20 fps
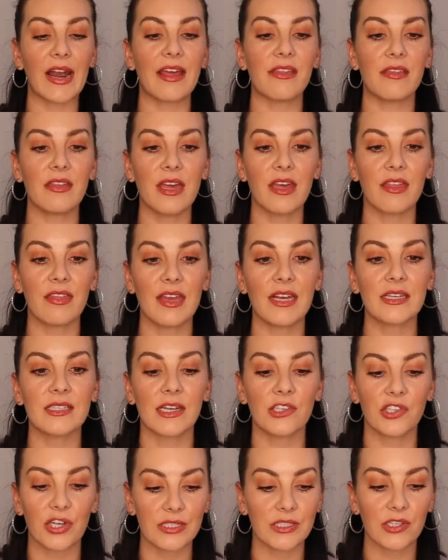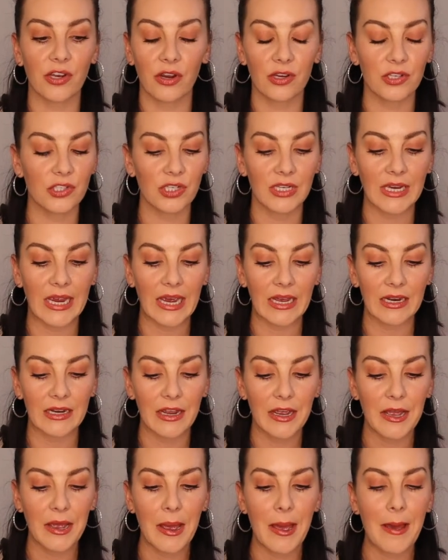And I think things are just going to get
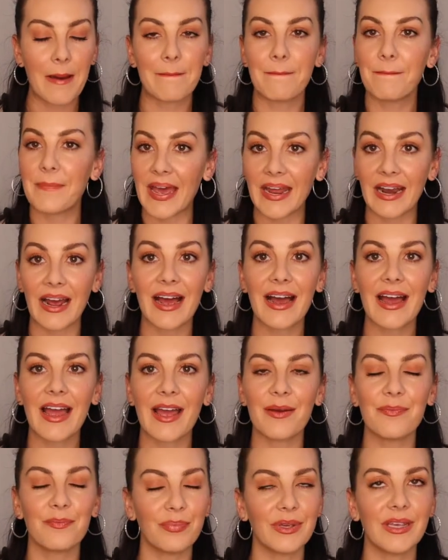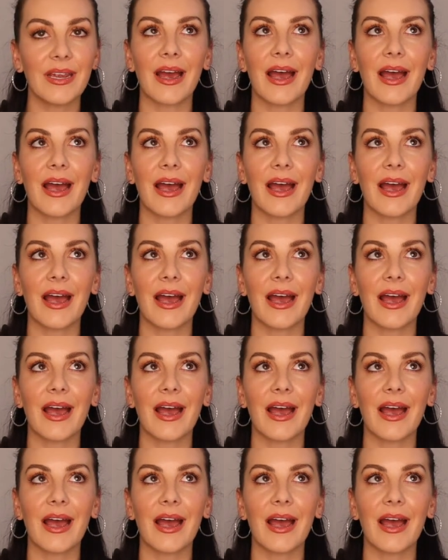better and bigger.